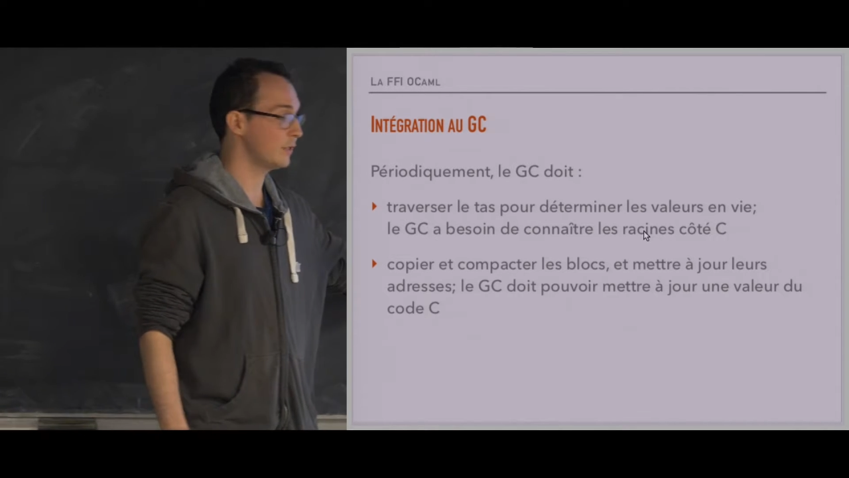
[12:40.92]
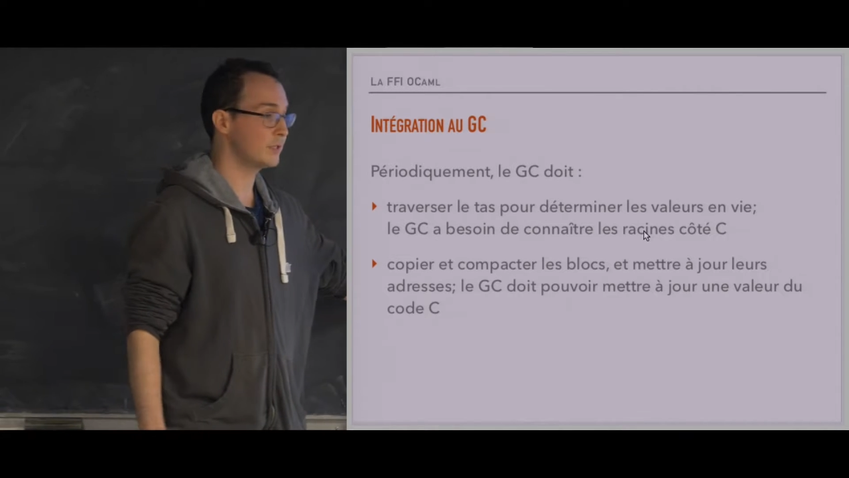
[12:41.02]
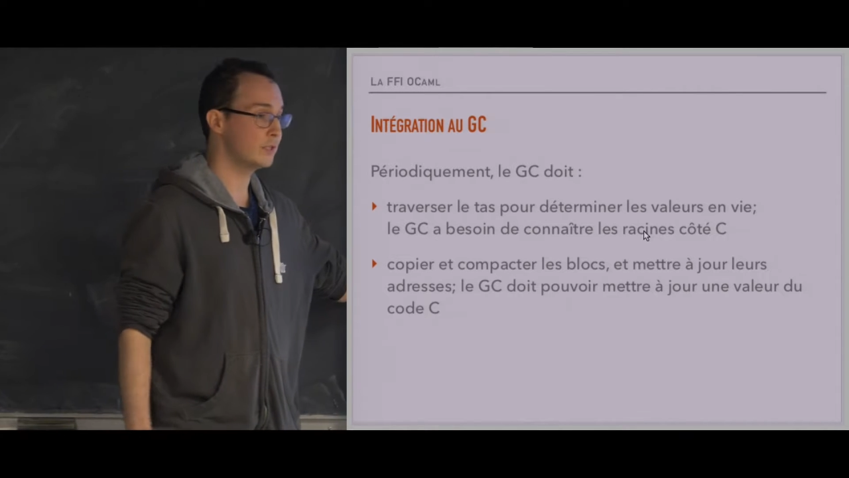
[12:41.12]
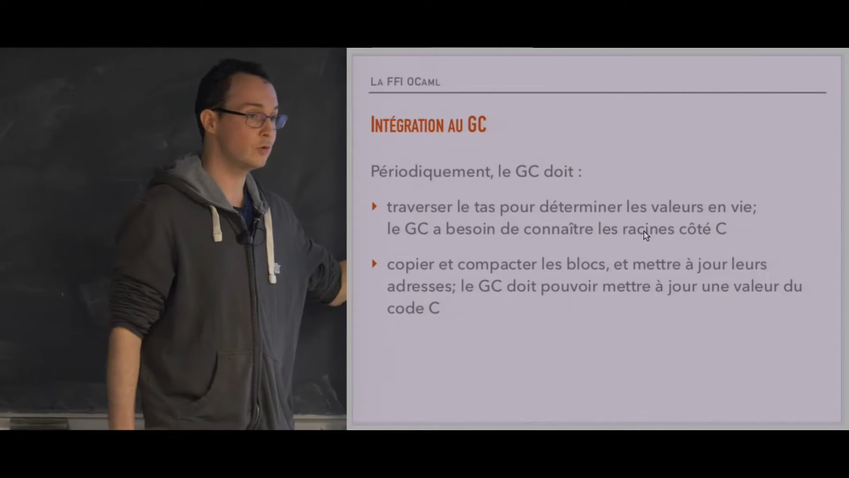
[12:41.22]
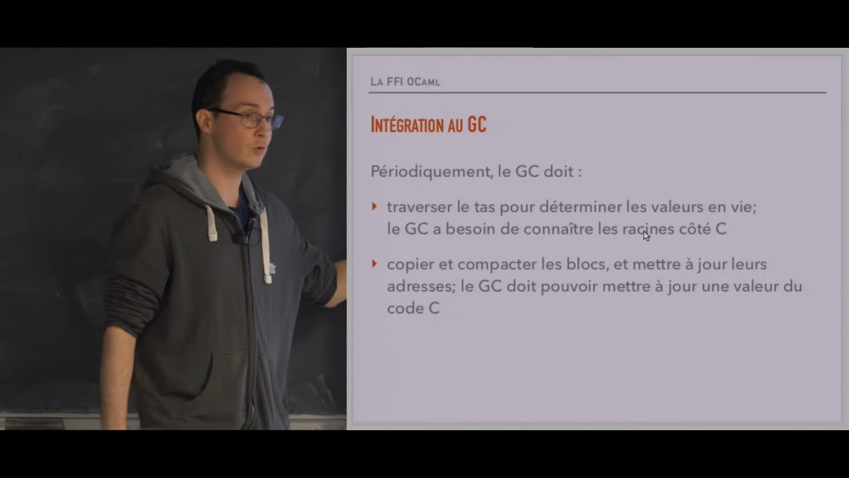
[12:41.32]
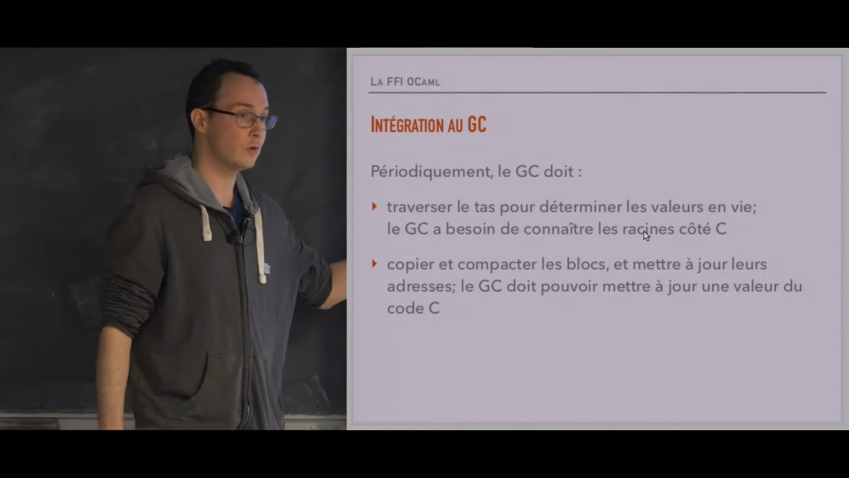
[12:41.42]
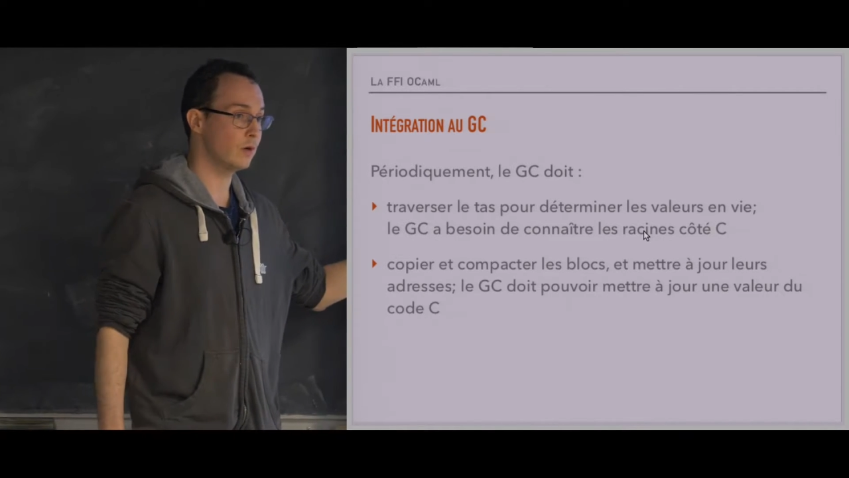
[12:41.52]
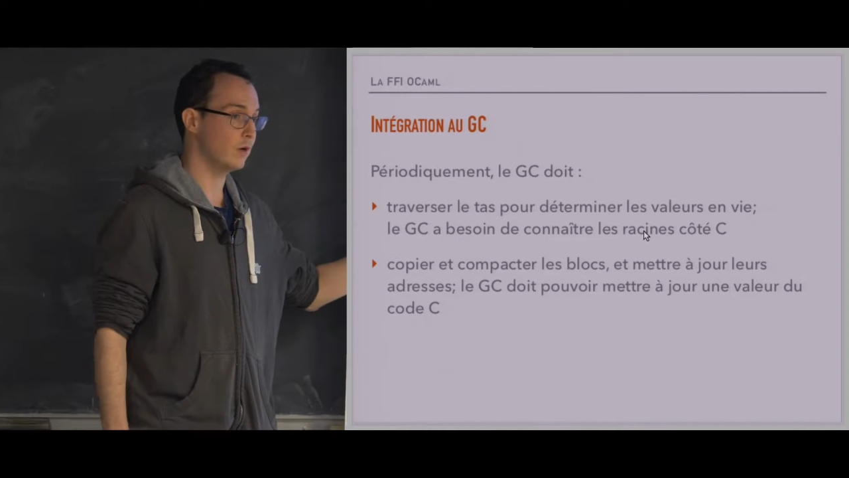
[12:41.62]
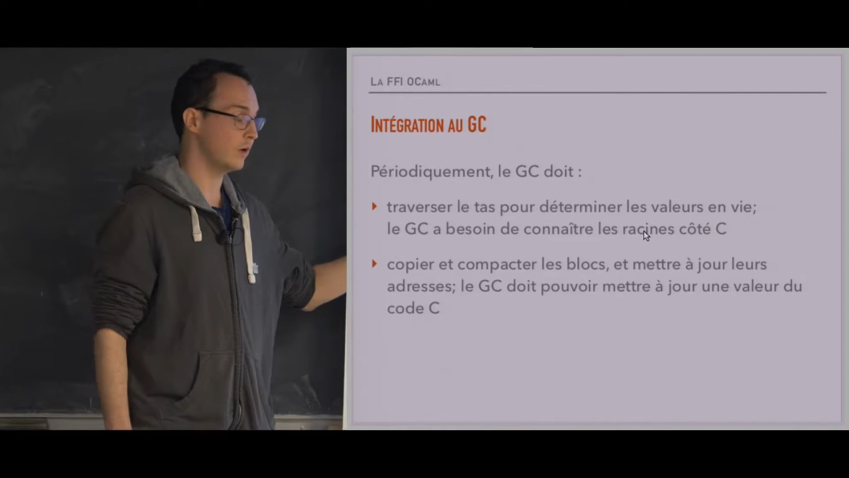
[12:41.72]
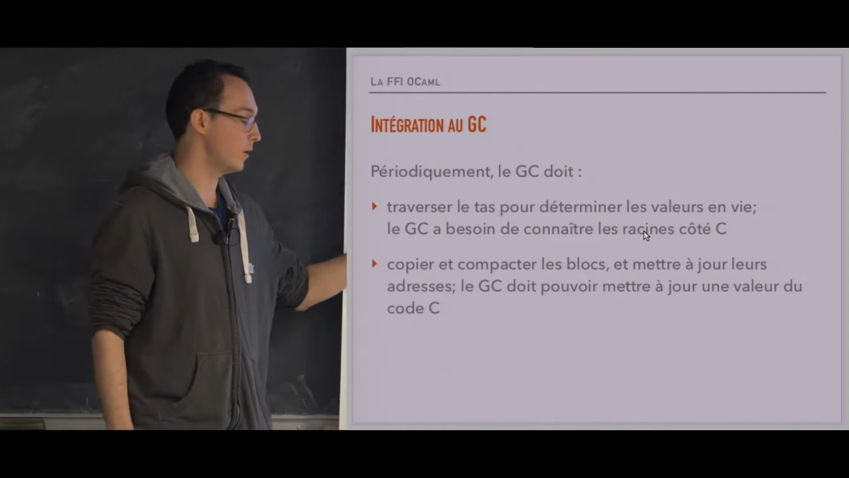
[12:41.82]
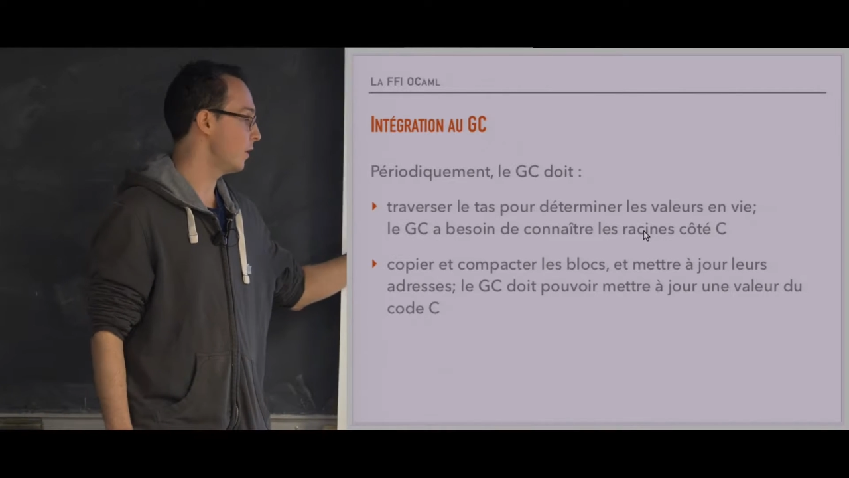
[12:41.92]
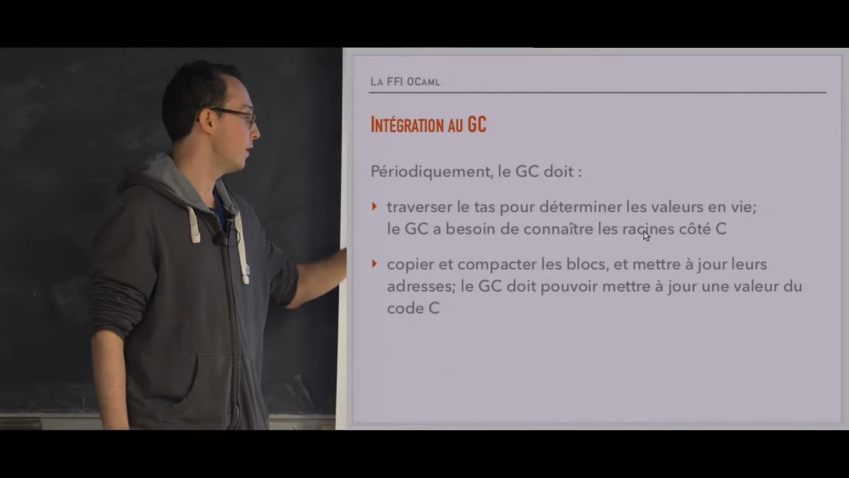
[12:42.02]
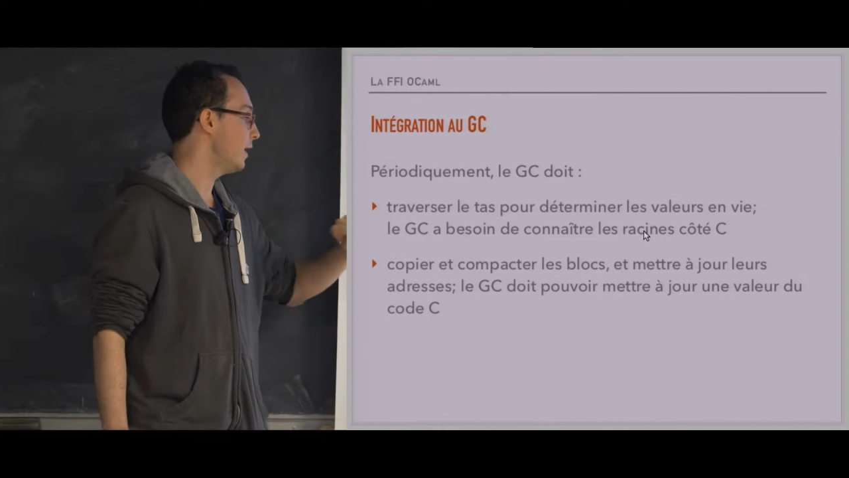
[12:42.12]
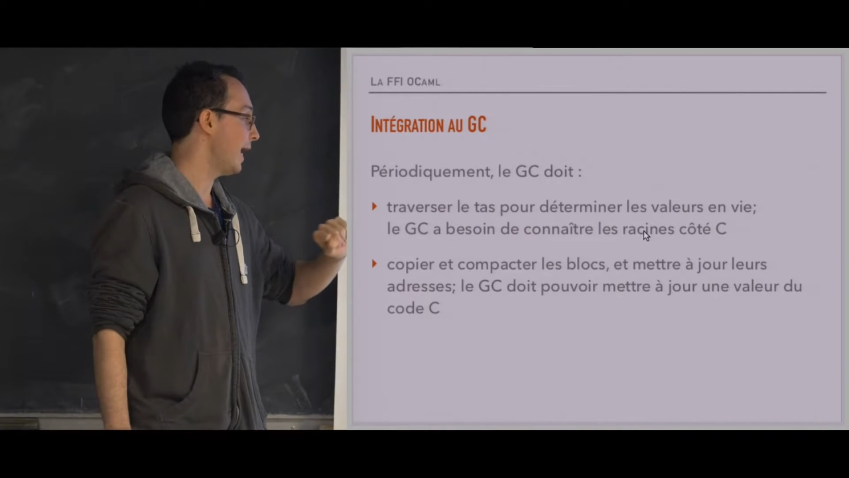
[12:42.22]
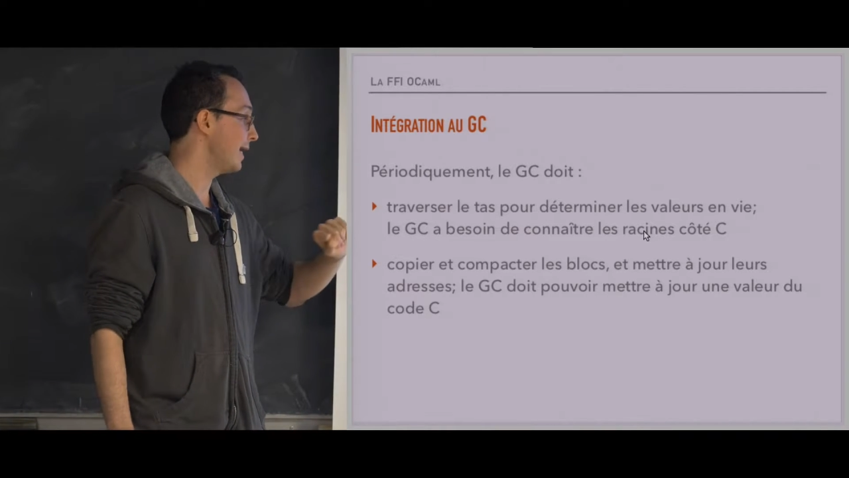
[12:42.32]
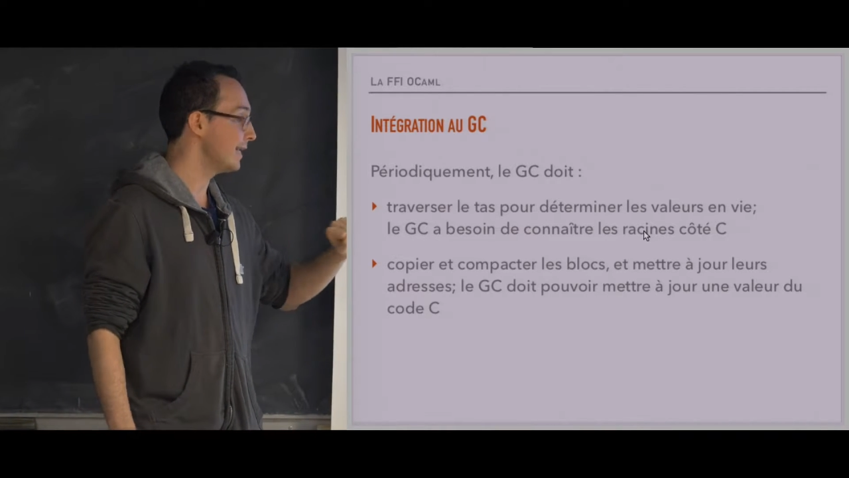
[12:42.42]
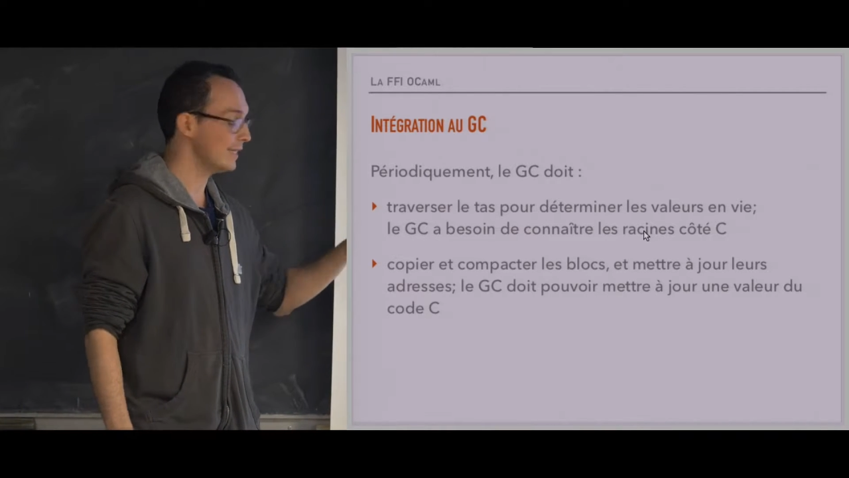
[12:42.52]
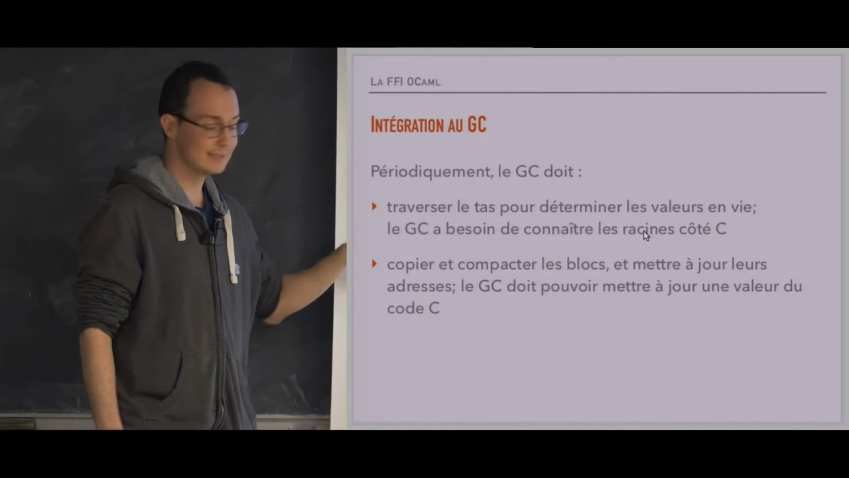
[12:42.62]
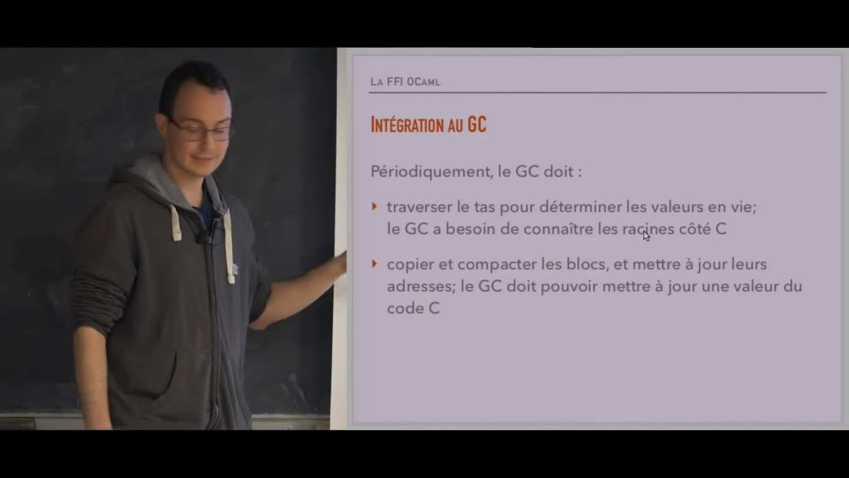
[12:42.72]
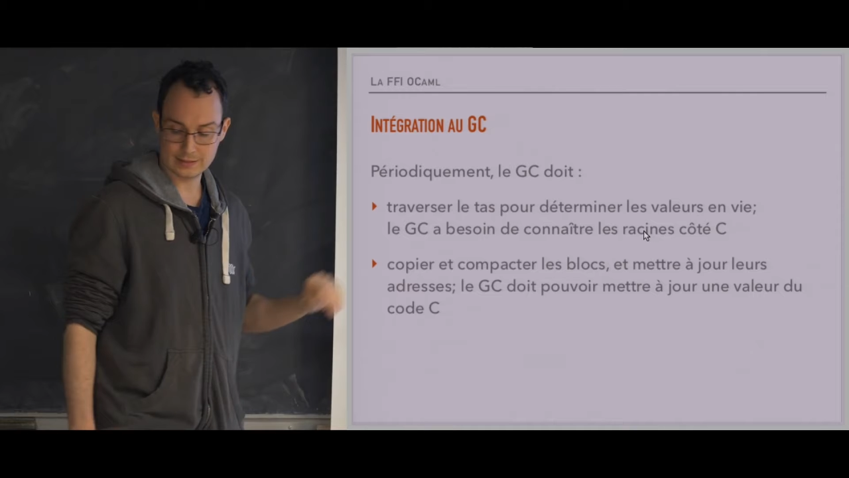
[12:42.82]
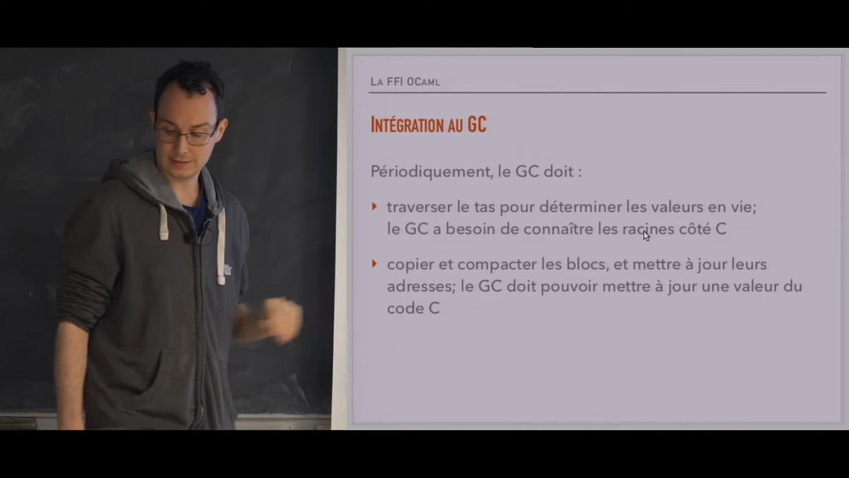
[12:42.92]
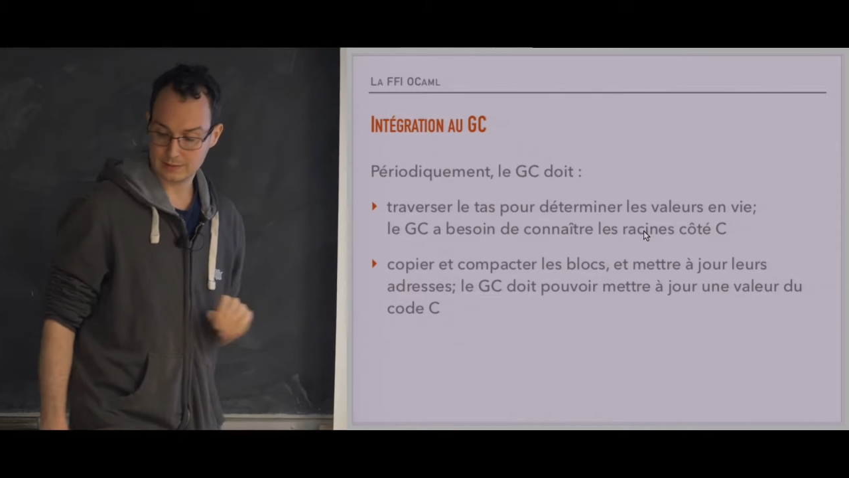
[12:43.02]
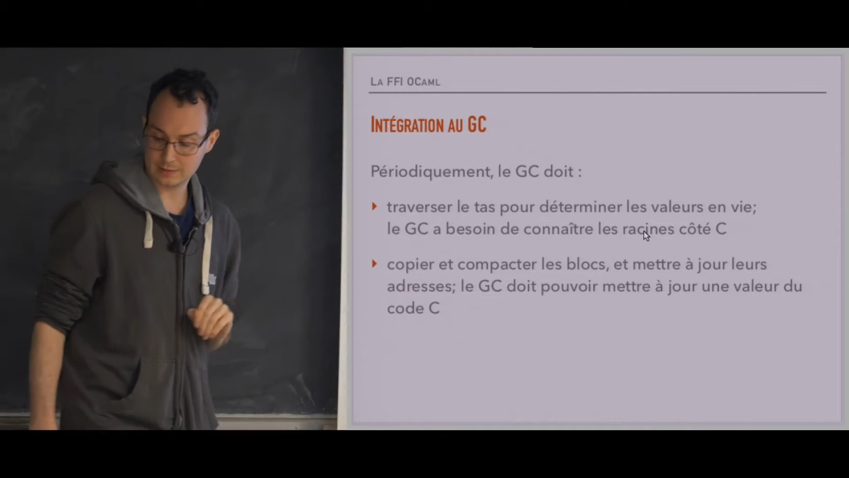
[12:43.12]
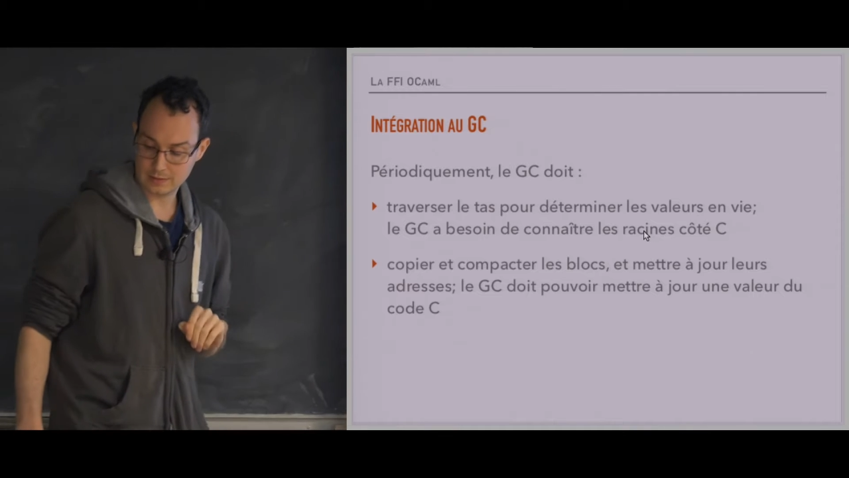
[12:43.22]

there is no alias